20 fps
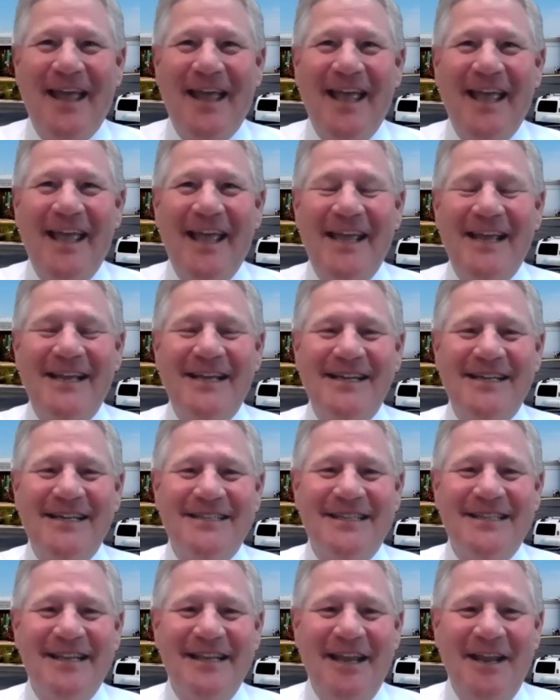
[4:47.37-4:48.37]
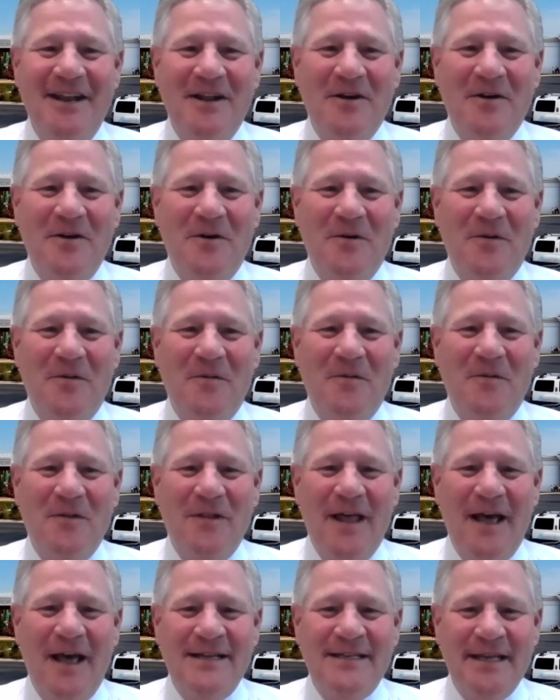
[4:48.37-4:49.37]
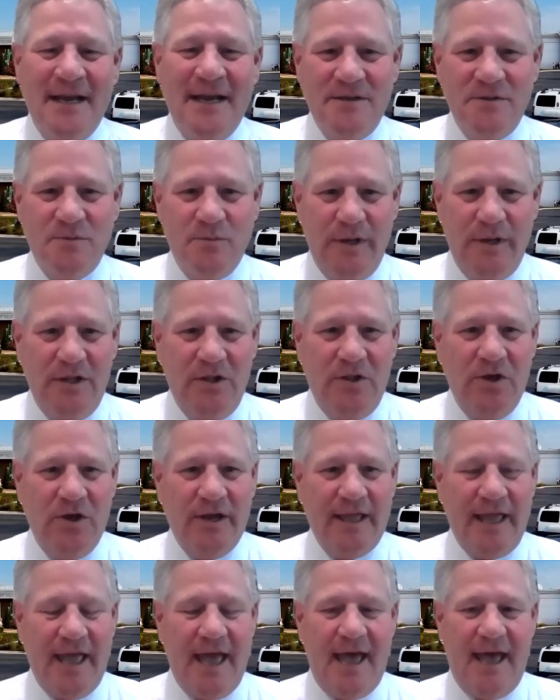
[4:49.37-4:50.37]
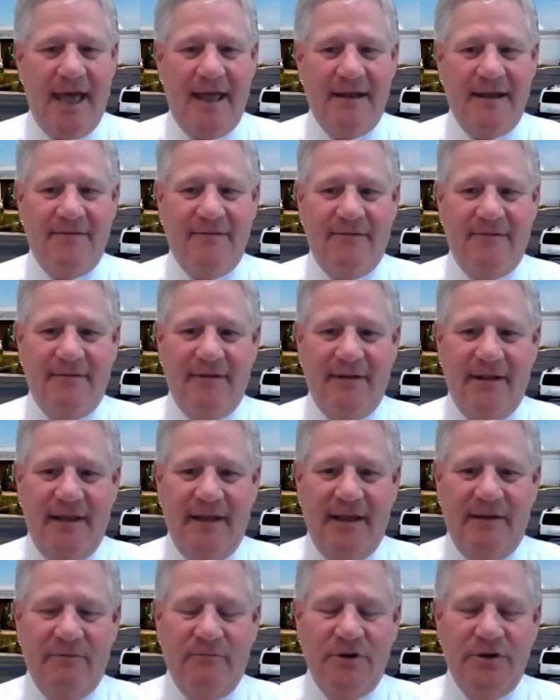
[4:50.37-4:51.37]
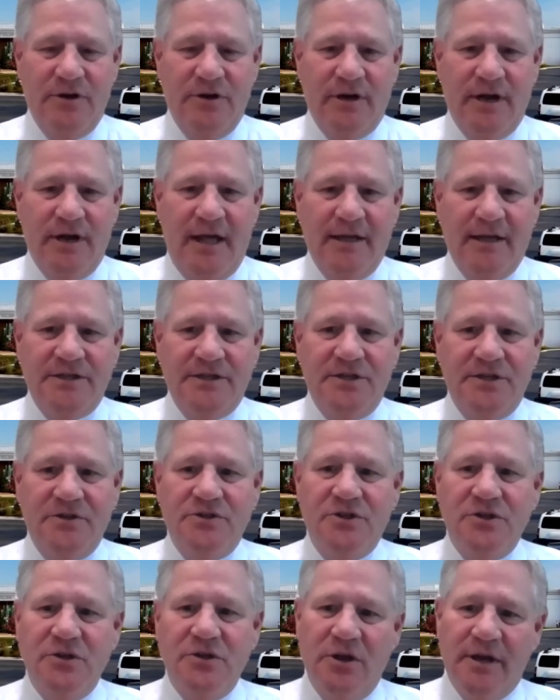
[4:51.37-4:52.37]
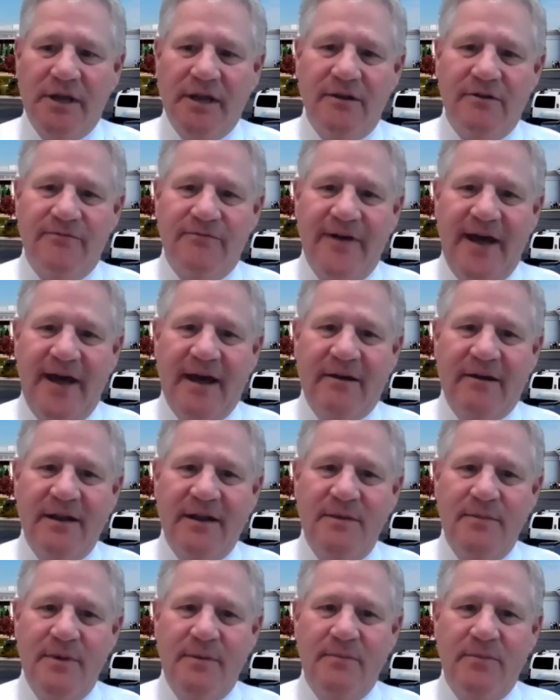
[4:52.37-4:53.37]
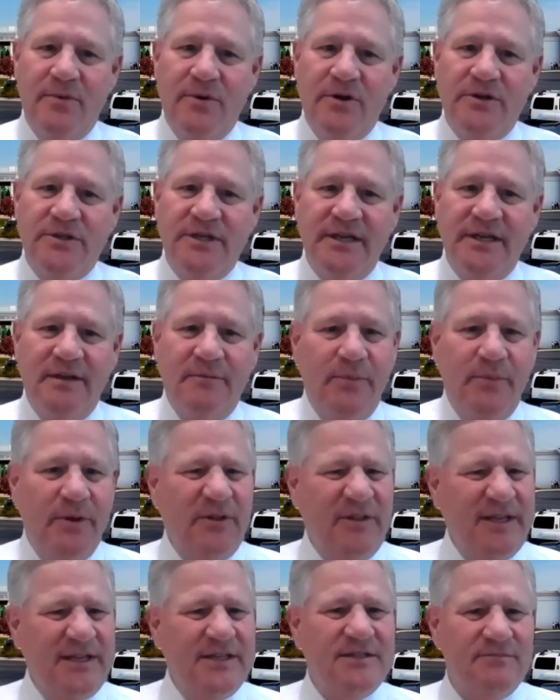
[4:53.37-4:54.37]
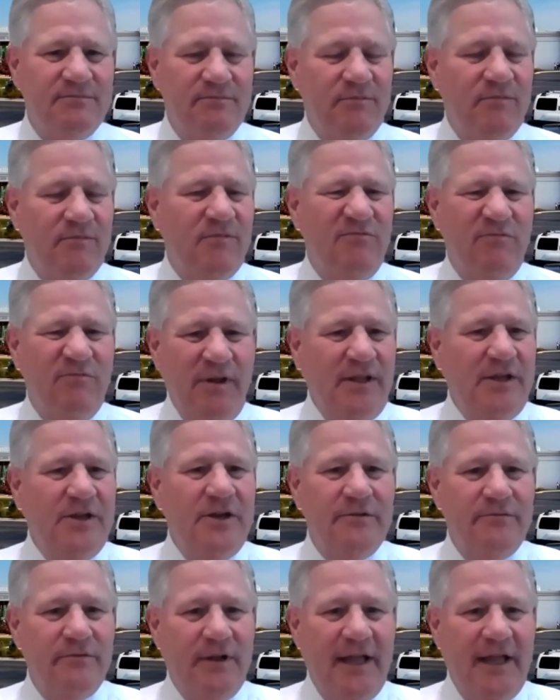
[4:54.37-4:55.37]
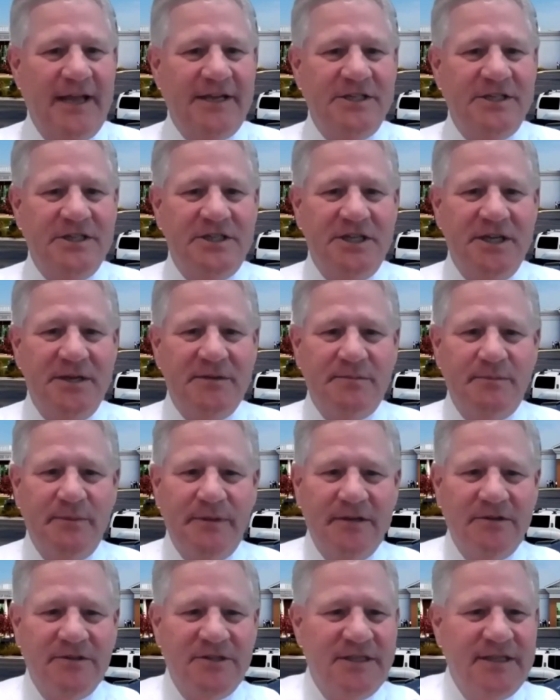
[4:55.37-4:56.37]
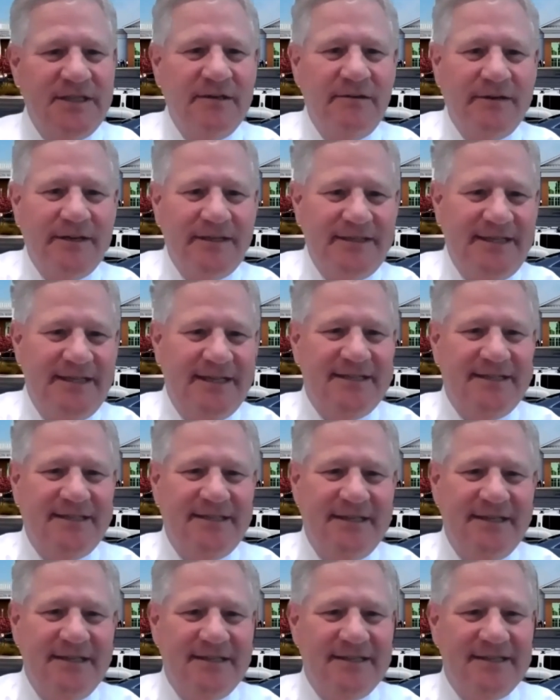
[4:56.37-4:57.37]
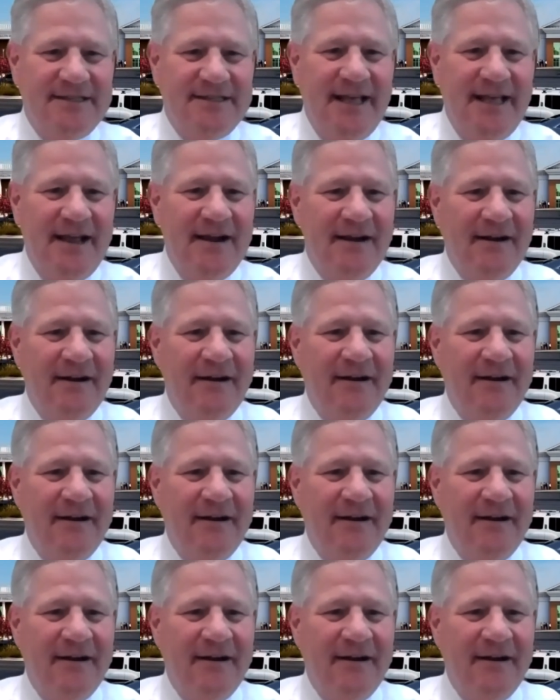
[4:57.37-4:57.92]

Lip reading: is, a lot of times we look at, when you're a college student, you look at your faculty members and you build these really good relationships, but there's still a distance there.